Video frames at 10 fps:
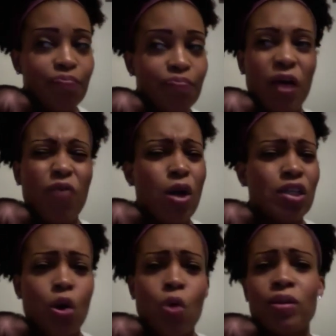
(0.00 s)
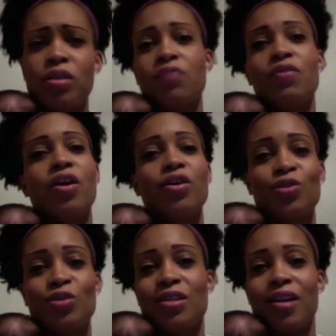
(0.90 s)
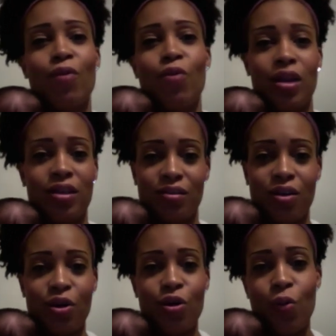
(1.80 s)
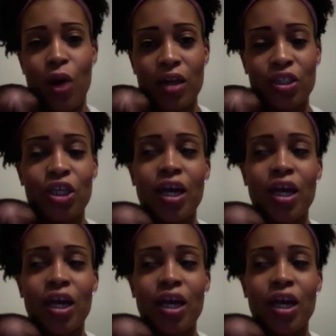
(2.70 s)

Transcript: I've watched a whole bunch of different cartoons that I wanted her to watch.